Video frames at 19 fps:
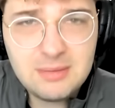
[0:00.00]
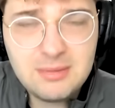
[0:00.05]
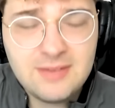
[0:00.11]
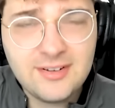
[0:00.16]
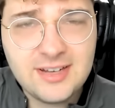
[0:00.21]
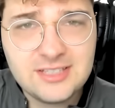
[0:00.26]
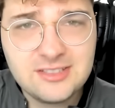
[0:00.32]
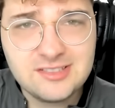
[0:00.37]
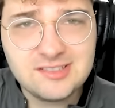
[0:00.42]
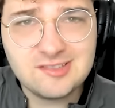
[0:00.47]
Maybe
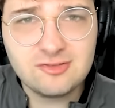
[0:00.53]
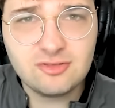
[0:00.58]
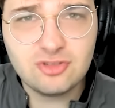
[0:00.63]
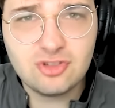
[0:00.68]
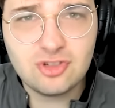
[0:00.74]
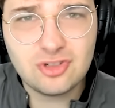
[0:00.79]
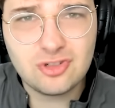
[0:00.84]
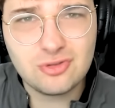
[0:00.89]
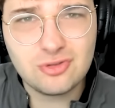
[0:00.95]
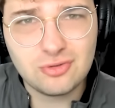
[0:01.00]
if I just
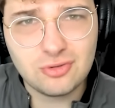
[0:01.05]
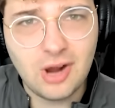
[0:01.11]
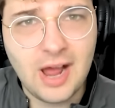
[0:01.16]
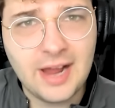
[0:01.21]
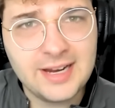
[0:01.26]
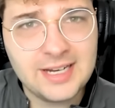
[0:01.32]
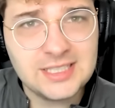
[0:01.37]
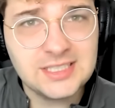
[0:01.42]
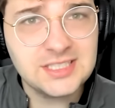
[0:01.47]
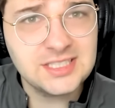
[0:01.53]

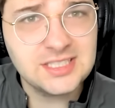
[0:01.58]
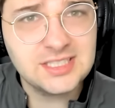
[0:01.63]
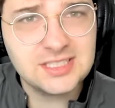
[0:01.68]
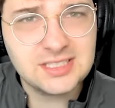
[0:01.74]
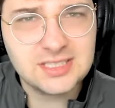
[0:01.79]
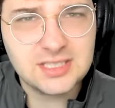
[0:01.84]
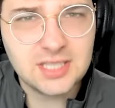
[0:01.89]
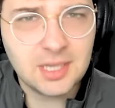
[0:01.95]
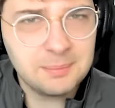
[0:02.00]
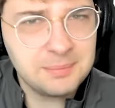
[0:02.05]
try on
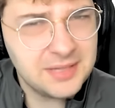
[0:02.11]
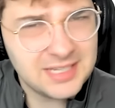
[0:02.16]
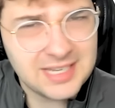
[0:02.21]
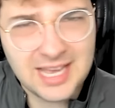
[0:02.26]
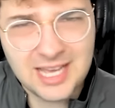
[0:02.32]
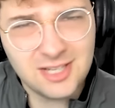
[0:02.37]
something